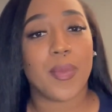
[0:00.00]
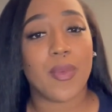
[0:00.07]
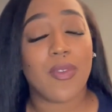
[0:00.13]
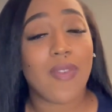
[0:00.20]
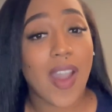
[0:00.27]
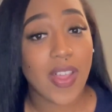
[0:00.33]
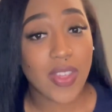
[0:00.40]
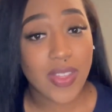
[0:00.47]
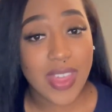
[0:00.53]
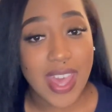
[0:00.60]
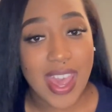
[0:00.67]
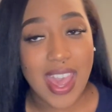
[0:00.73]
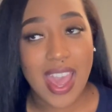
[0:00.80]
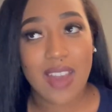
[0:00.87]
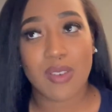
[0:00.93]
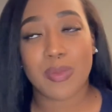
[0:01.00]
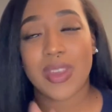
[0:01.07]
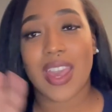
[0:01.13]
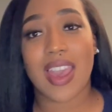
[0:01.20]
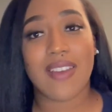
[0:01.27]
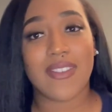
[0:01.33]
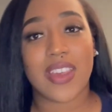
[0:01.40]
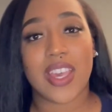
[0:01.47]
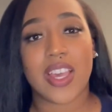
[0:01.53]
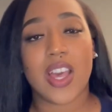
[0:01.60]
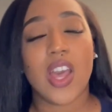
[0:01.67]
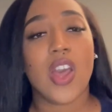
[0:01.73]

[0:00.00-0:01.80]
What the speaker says: Follow that. I will be having